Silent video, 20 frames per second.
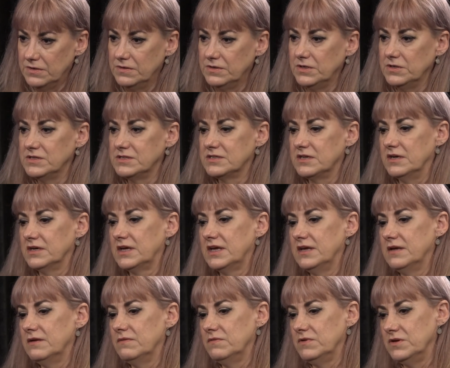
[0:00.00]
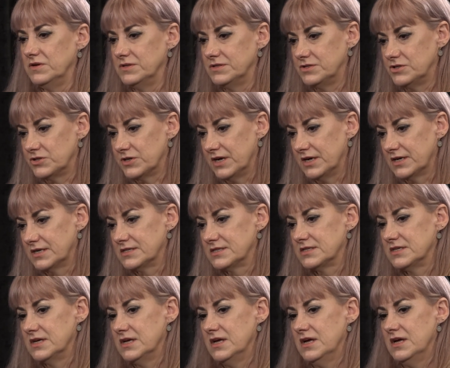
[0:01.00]
used psychiatric use drugs.
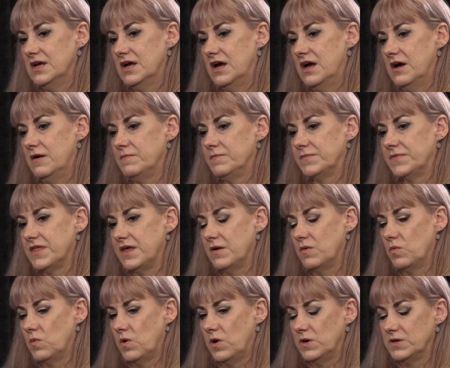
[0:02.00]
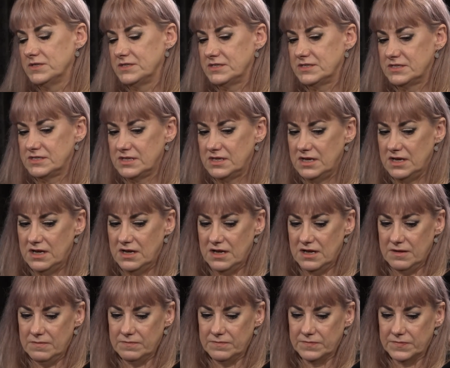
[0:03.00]
Um, there was
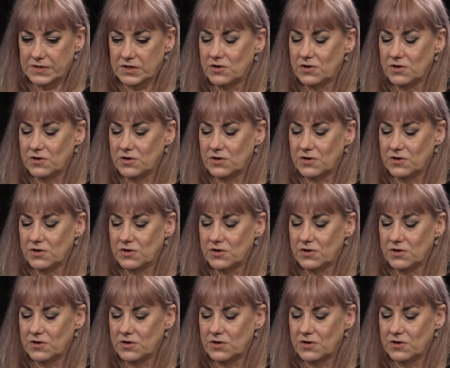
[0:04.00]
um,